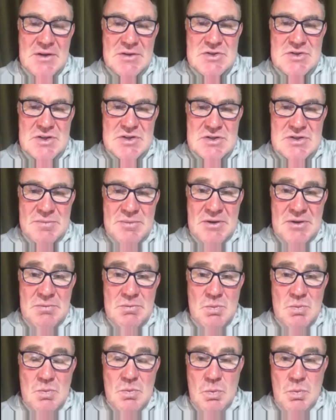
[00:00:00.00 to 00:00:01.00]
had said to me,
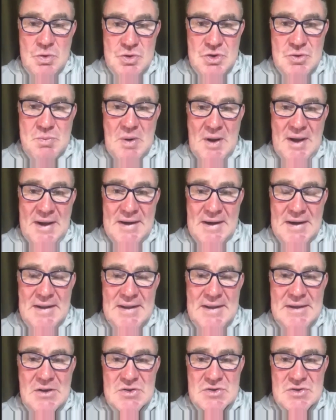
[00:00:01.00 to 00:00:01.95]
"Would you play in a league?"